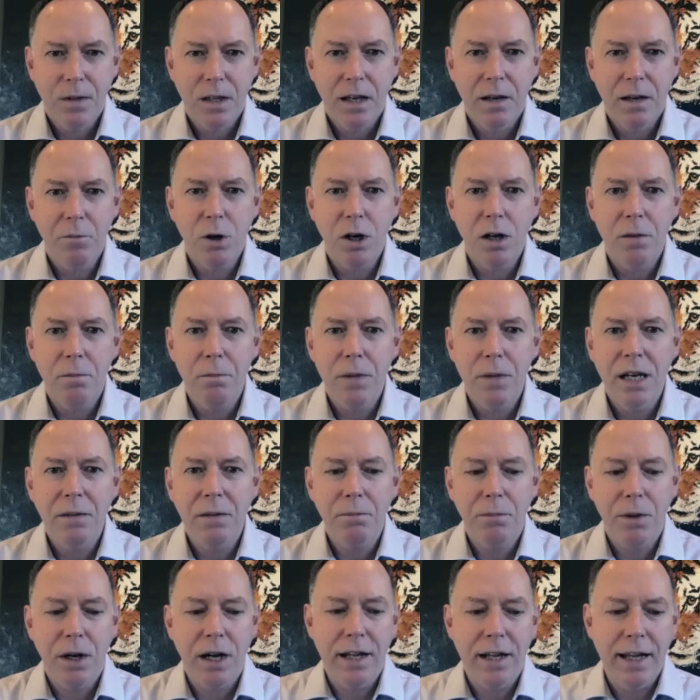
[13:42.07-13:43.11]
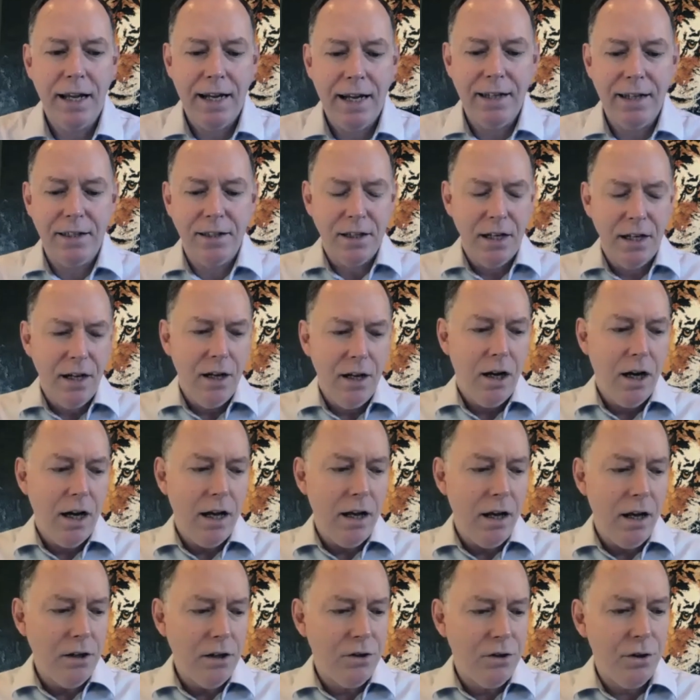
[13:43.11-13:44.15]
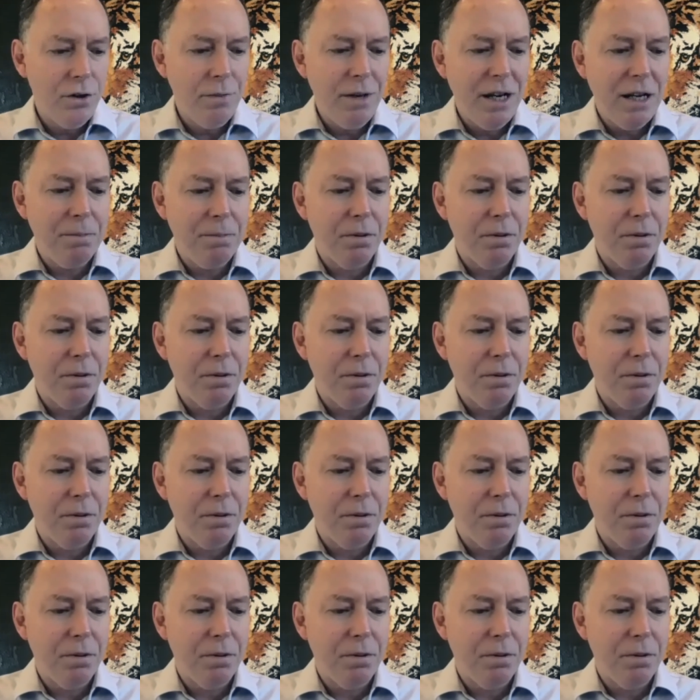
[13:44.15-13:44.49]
And what I mean by that is too many